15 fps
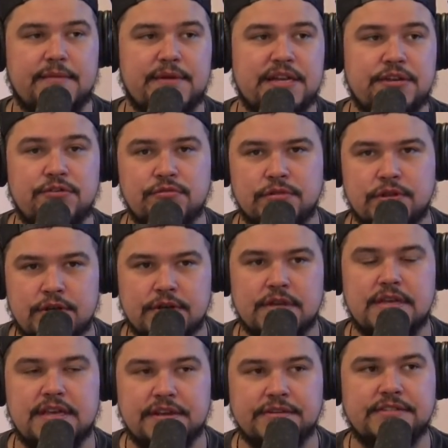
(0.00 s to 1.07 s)
I mean, you
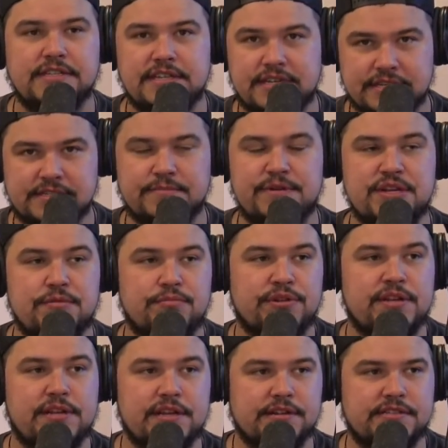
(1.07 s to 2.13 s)
look guilty because, you
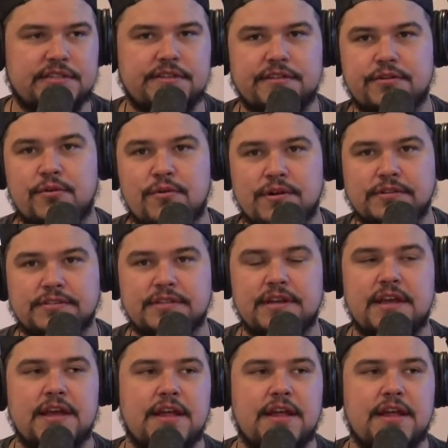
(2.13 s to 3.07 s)
plead guilty to the courts,